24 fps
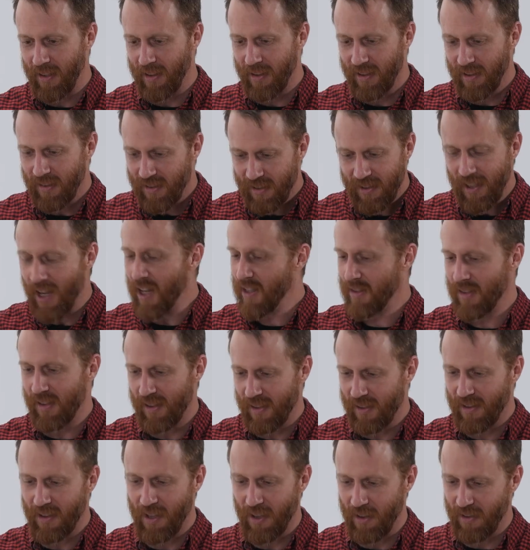
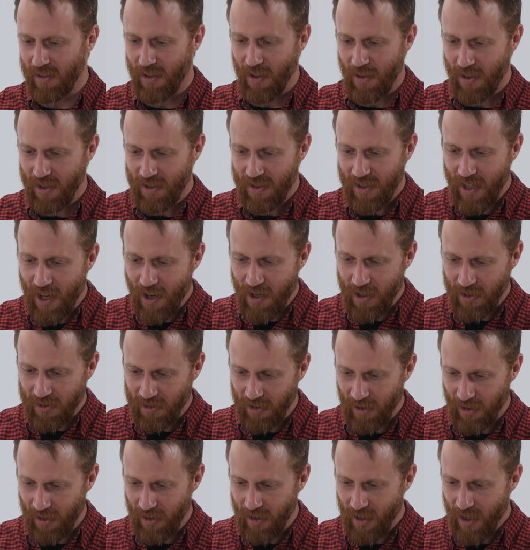sense to this
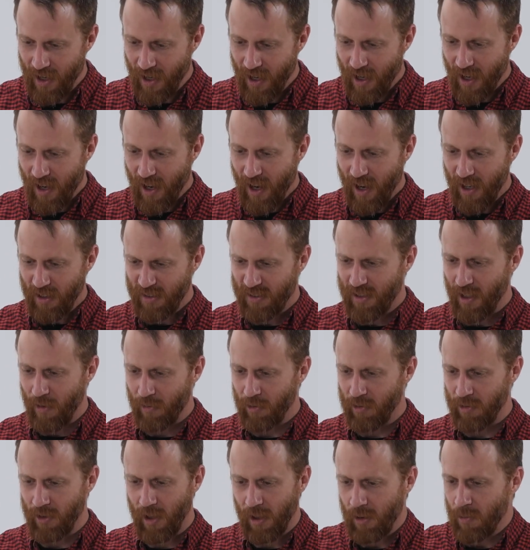character. And Steph
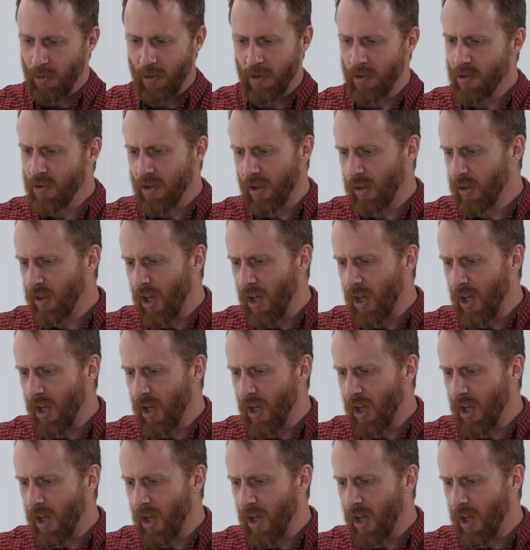was like, well, you should